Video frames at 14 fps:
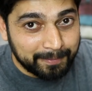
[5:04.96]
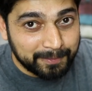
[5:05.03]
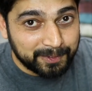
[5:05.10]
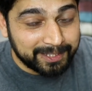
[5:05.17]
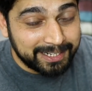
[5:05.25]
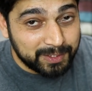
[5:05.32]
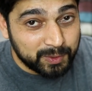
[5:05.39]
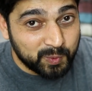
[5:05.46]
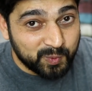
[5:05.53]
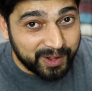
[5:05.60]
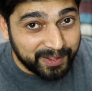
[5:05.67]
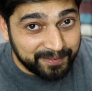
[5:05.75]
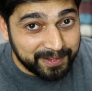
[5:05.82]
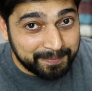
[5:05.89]
come. So that's
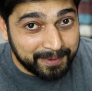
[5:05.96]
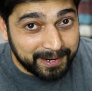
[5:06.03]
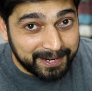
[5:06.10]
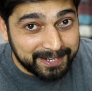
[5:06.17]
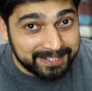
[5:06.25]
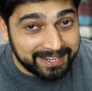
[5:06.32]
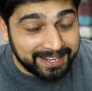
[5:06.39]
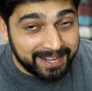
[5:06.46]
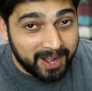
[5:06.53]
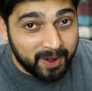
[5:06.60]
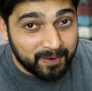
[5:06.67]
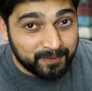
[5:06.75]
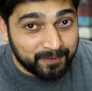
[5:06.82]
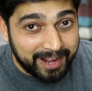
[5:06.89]
one of the part
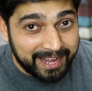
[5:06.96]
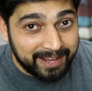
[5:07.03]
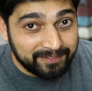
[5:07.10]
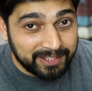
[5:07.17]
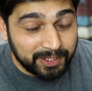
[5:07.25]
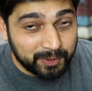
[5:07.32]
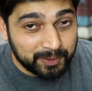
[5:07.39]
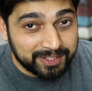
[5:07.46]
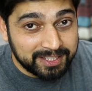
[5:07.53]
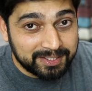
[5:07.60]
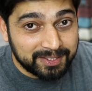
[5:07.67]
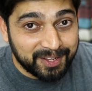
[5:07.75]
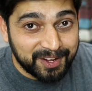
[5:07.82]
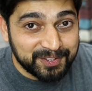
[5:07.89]
of why we use
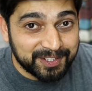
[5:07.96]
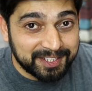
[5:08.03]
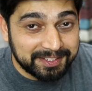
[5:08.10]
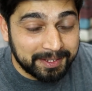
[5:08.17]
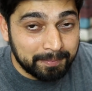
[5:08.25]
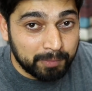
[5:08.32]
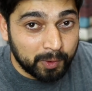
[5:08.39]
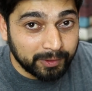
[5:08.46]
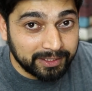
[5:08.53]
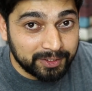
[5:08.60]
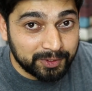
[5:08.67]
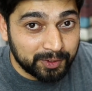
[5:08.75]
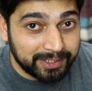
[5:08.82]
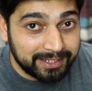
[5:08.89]
this logical
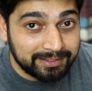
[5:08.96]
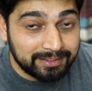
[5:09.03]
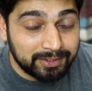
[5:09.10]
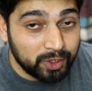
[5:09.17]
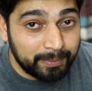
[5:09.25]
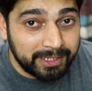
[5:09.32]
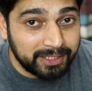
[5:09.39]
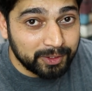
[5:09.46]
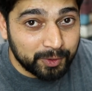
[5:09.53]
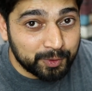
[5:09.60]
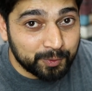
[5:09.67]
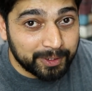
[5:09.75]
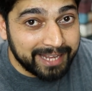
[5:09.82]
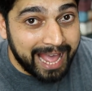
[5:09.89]
component, so that nobody
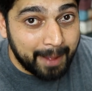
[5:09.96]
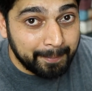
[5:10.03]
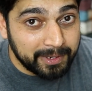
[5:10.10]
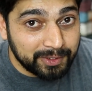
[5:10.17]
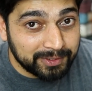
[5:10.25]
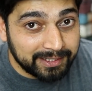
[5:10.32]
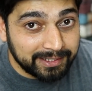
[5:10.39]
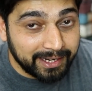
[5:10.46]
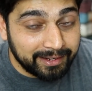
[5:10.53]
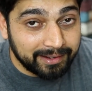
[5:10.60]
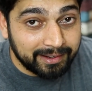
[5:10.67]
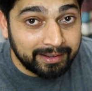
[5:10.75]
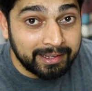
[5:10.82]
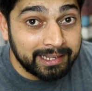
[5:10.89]
knows what happened to the
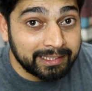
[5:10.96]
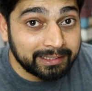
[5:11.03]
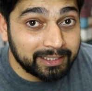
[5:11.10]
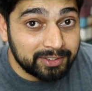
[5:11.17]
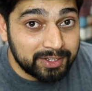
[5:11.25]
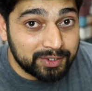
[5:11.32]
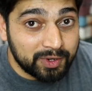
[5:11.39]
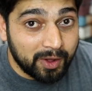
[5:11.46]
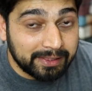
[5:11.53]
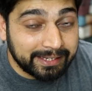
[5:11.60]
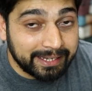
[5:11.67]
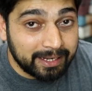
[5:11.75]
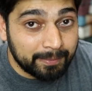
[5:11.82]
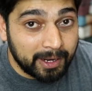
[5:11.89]
data. They just all
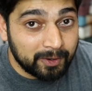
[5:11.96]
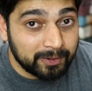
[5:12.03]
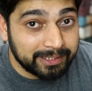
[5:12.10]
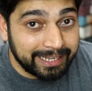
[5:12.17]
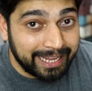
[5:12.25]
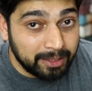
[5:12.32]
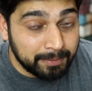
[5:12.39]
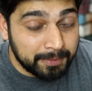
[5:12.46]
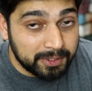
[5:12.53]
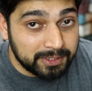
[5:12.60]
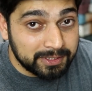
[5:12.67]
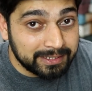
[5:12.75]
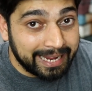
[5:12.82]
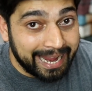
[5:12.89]
care about the
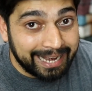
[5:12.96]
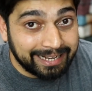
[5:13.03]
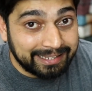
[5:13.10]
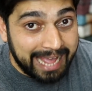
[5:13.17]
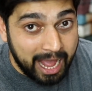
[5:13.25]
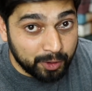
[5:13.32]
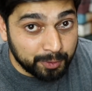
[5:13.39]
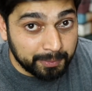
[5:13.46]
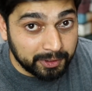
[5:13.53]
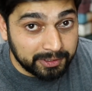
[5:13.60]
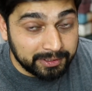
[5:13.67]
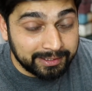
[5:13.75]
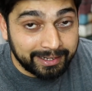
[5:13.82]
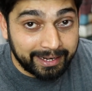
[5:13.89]
input and the
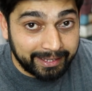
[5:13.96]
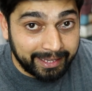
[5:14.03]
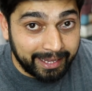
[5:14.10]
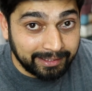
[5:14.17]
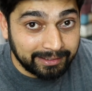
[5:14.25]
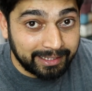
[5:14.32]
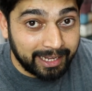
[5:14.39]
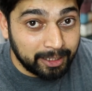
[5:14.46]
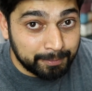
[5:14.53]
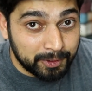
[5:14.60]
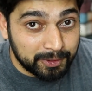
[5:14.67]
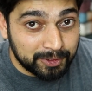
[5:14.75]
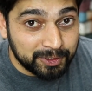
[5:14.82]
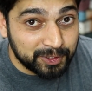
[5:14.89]
output. And again,
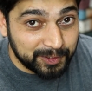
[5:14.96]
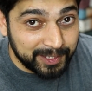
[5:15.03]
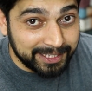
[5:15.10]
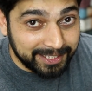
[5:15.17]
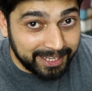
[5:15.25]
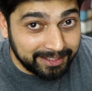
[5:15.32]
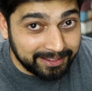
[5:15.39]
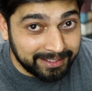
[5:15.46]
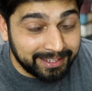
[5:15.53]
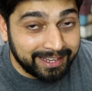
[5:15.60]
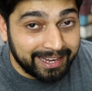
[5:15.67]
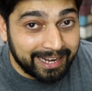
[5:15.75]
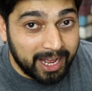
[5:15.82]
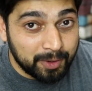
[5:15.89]
input sync in
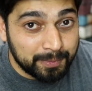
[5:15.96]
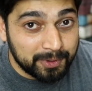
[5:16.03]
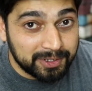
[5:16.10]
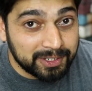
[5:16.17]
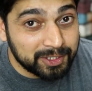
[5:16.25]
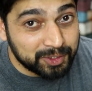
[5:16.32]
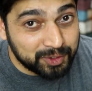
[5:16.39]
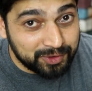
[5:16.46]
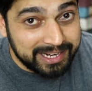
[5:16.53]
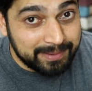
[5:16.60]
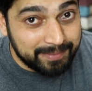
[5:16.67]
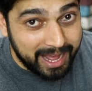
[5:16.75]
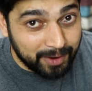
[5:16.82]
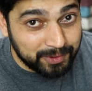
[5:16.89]
and output
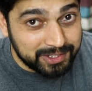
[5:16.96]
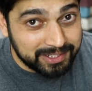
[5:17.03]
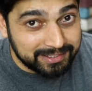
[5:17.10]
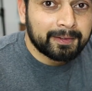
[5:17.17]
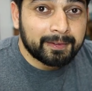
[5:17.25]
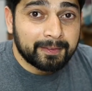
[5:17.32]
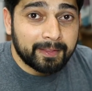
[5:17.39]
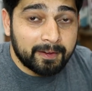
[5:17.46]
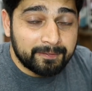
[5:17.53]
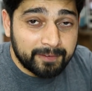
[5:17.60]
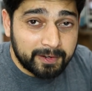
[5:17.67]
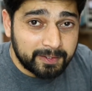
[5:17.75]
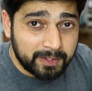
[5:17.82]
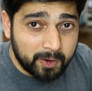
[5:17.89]
stream out. Now
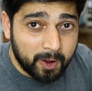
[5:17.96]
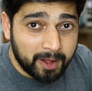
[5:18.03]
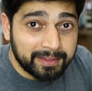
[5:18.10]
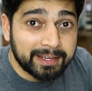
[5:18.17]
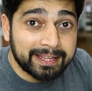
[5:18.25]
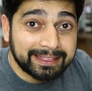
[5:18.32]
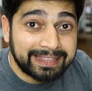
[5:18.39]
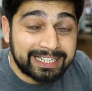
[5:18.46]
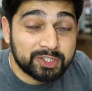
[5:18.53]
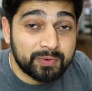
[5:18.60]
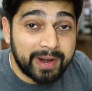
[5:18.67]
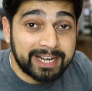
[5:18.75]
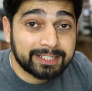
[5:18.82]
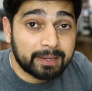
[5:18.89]
further on, let's
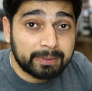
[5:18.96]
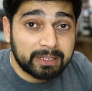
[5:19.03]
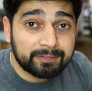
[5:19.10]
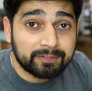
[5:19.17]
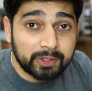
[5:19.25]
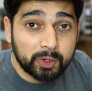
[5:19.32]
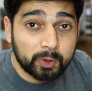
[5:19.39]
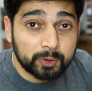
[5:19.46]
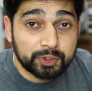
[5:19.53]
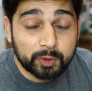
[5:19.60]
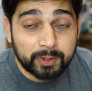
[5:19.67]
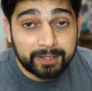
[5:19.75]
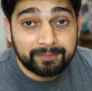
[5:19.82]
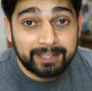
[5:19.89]
write a couple of notes
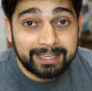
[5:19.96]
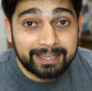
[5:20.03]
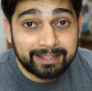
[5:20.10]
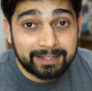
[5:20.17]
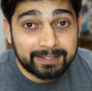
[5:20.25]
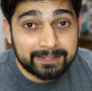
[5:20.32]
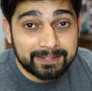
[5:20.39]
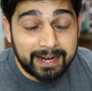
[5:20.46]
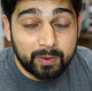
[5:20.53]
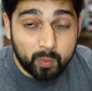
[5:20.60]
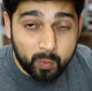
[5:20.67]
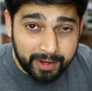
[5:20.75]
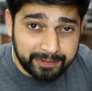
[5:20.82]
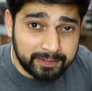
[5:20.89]
so that we can
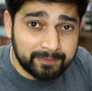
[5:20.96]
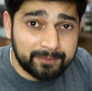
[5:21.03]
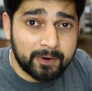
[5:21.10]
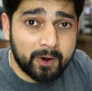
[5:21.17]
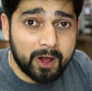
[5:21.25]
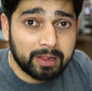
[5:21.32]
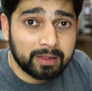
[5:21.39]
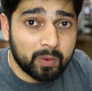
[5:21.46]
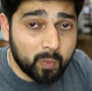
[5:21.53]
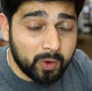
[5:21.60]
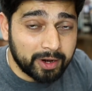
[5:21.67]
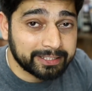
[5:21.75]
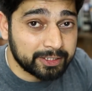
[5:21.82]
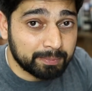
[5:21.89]
understand once and for all
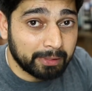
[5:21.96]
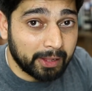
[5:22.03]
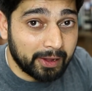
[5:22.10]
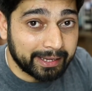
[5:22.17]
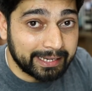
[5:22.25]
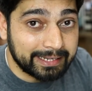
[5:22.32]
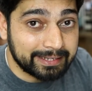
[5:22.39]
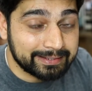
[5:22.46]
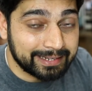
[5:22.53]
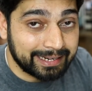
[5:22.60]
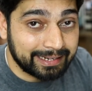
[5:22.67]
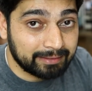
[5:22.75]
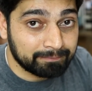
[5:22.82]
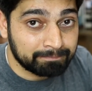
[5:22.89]
what this block is,
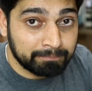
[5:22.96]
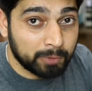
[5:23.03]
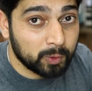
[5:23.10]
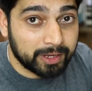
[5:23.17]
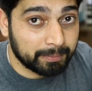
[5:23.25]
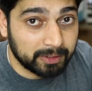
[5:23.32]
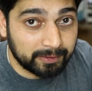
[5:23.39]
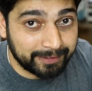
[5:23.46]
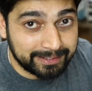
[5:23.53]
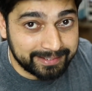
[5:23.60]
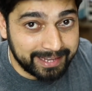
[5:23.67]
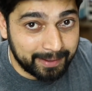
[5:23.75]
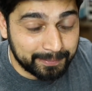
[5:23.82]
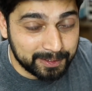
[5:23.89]
and more couple of
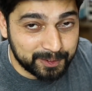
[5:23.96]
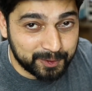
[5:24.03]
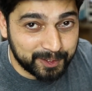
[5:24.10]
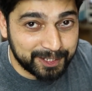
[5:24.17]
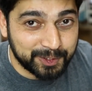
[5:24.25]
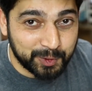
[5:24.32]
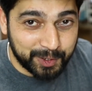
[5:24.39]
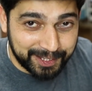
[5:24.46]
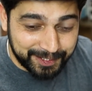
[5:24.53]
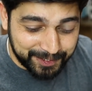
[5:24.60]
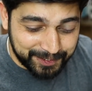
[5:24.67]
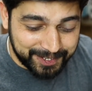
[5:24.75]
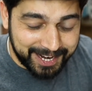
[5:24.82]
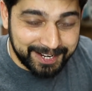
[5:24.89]
examples so that you can
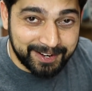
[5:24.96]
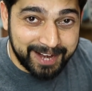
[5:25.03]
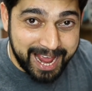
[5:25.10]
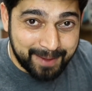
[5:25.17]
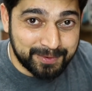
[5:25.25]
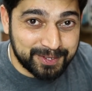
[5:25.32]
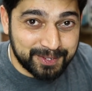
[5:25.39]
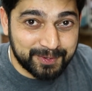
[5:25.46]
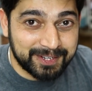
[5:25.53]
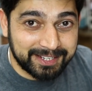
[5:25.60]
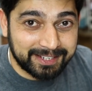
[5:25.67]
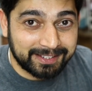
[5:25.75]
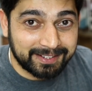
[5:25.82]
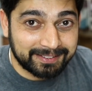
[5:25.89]
understand it
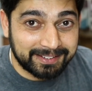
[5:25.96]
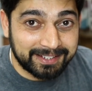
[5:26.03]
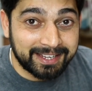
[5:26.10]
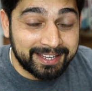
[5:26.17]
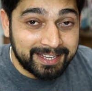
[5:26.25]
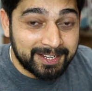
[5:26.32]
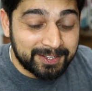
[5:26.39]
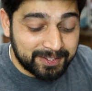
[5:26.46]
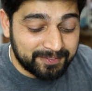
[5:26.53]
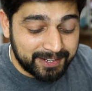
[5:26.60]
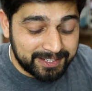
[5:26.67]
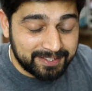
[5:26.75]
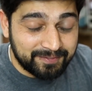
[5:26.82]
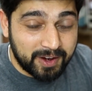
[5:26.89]
absolutely clearly. So
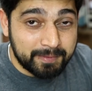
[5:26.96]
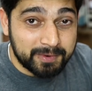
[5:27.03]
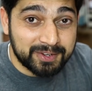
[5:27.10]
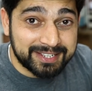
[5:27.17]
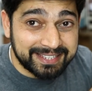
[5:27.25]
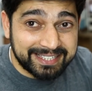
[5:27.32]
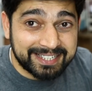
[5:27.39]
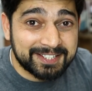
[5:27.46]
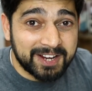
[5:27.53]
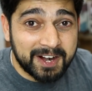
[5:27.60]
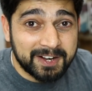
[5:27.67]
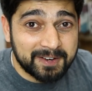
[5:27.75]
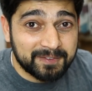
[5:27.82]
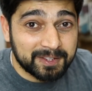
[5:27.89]
first and foremost, let's get
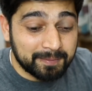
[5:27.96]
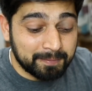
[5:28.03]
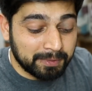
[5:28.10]
started with a